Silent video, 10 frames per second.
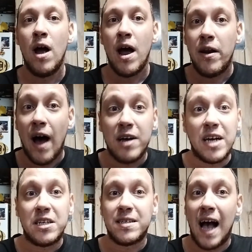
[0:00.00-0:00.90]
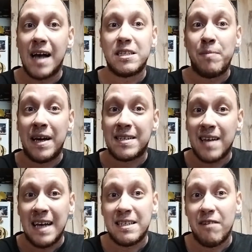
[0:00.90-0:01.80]
Najee just has to be
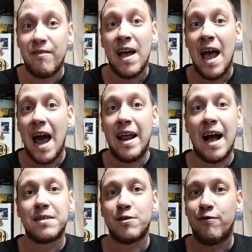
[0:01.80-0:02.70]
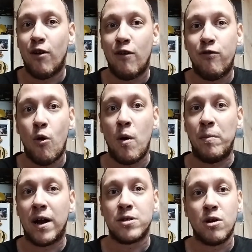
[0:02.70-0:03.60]
decisive and he has to fall forward,
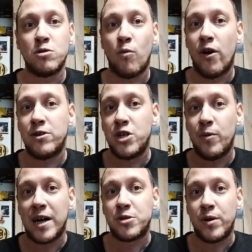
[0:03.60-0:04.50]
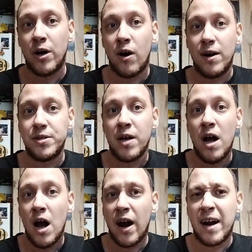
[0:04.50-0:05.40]
because those 1 or 2 extra yards
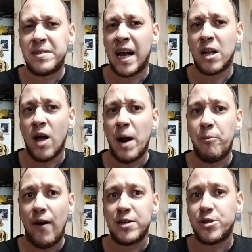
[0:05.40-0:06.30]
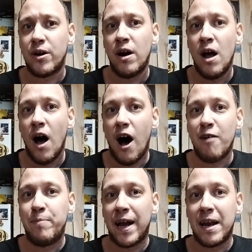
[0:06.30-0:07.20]
are going to take a lot of pressure off
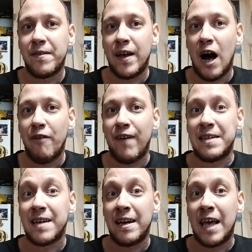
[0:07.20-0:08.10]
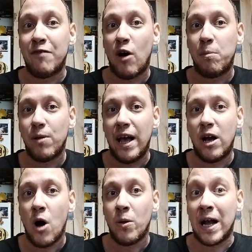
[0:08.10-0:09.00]
Pickett in the offense and give our play
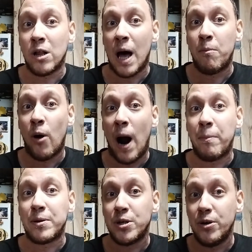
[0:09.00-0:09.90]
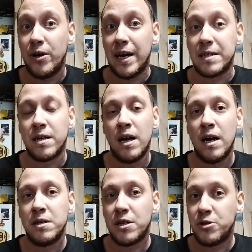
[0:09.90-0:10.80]
calling a lot more opportunities
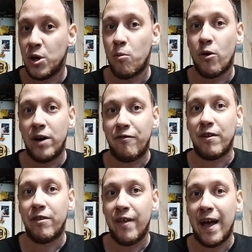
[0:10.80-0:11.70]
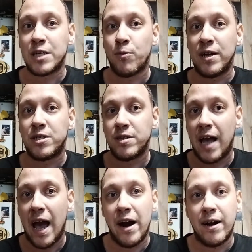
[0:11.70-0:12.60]
to do more different things, which
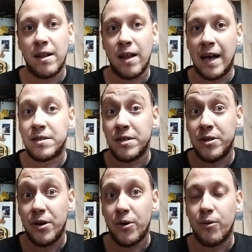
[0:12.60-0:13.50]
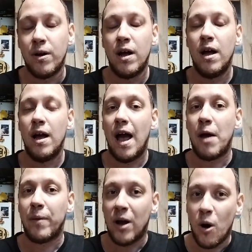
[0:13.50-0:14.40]
Canada likes to do, and
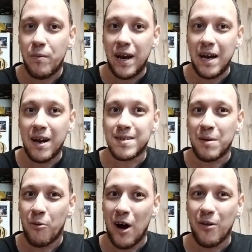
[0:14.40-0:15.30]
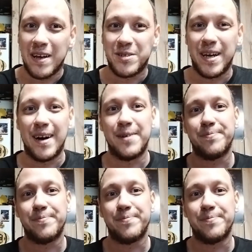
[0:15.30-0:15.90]
we hope that he does them well this year.